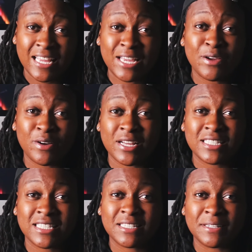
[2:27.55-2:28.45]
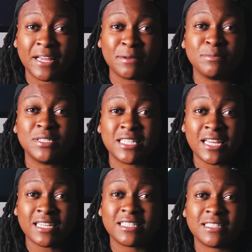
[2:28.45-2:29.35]
EOS
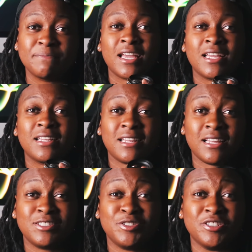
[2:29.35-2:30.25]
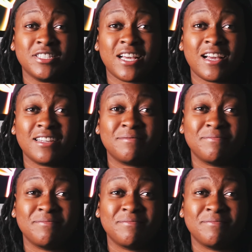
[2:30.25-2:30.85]
M6 and let you decide.